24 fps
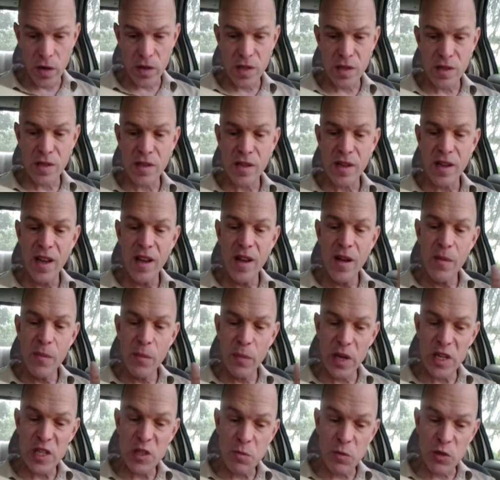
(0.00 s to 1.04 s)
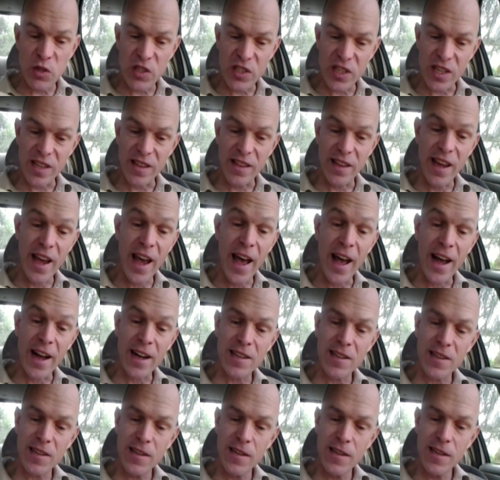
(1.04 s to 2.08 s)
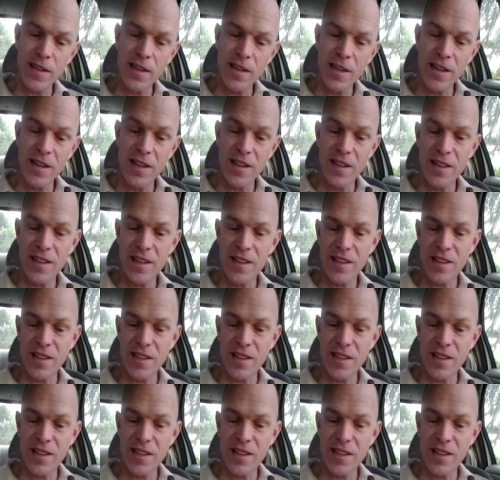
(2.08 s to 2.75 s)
of course, must precede the act.